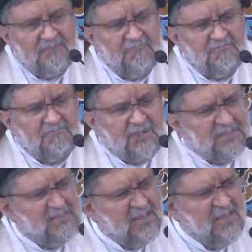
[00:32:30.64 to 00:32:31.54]
But
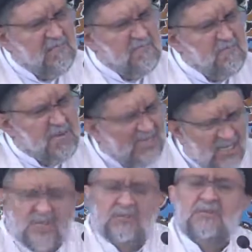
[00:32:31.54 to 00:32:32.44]
they
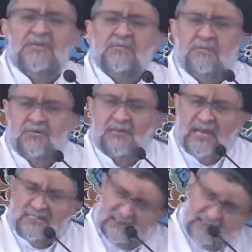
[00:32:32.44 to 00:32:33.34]
punish people
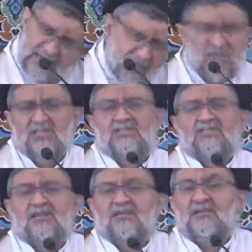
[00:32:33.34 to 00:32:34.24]
as nations,
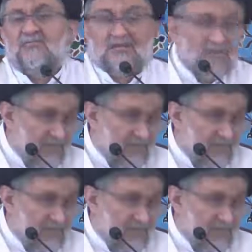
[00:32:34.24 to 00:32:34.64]
doesn't matter,